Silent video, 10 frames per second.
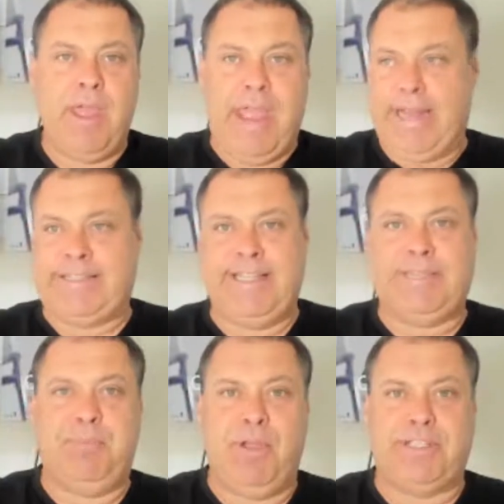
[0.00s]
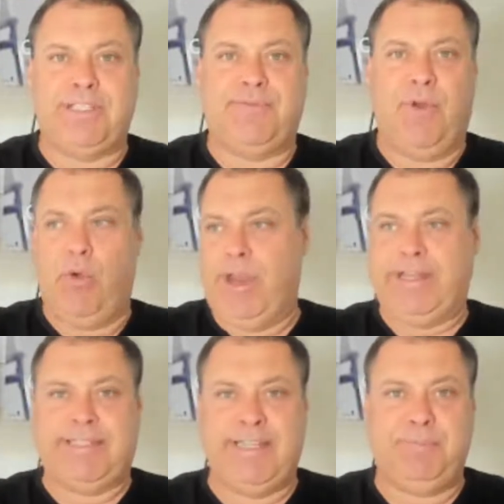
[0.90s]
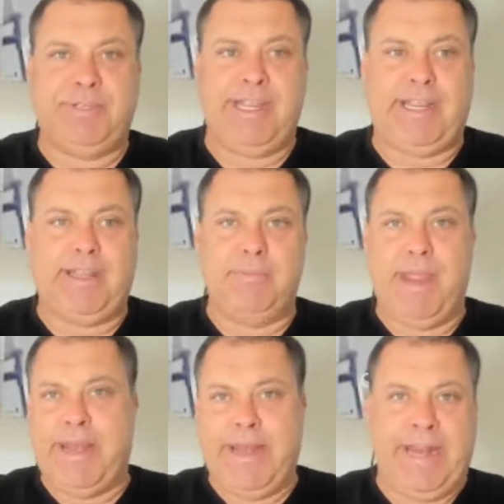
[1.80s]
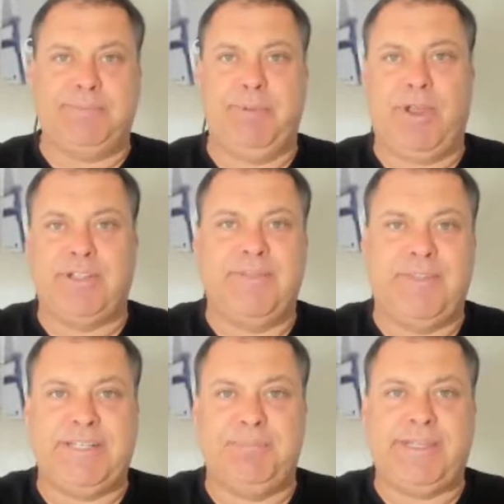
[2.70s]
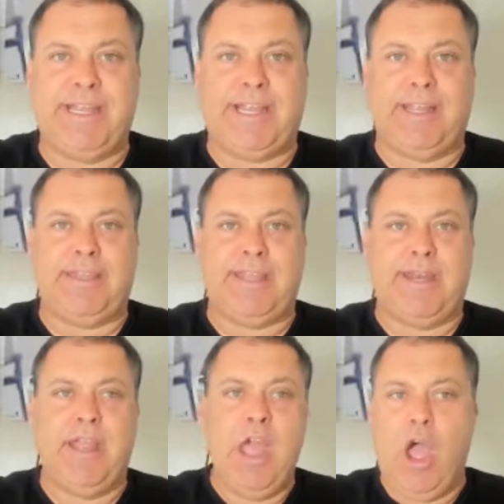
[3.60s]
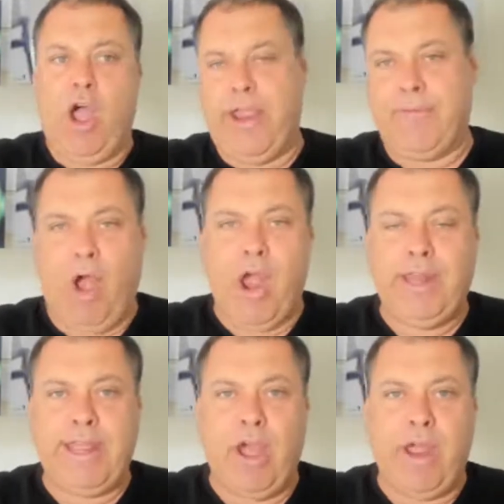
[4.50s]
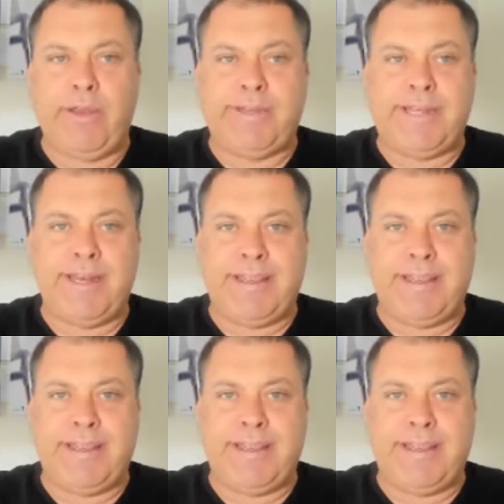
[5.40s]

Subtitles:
It's this person's fault. It's this particular meaning. It's because of this particular thing. If only I did